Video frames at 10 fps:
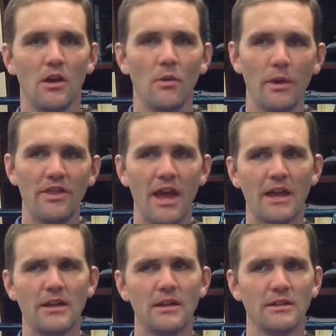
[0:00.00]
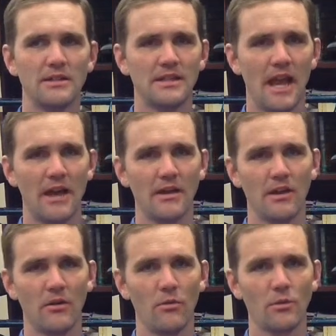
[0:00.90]
We then
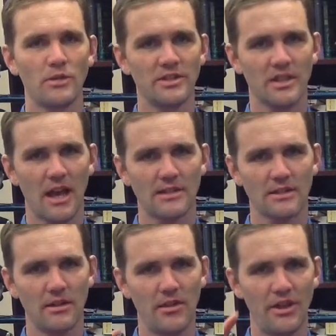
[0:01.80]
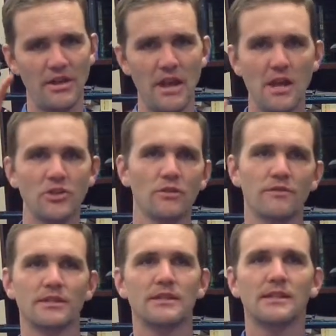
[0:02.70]
discussed the nature of
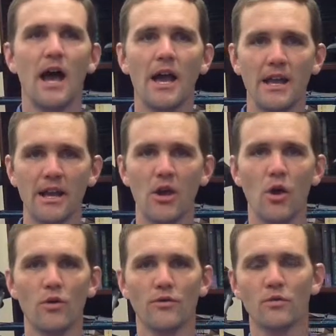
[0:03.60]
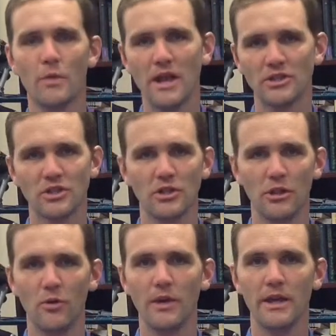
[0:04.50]
the society over which
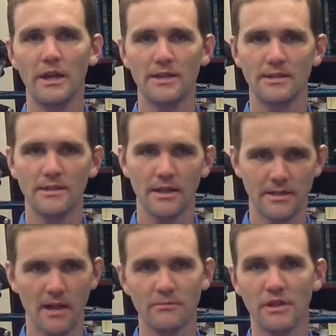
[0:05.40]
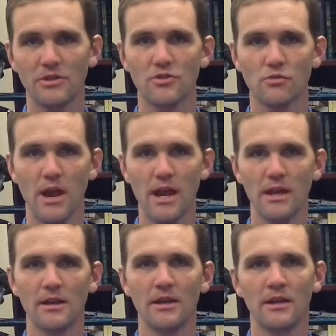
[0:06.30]
Louis is attempting to reign.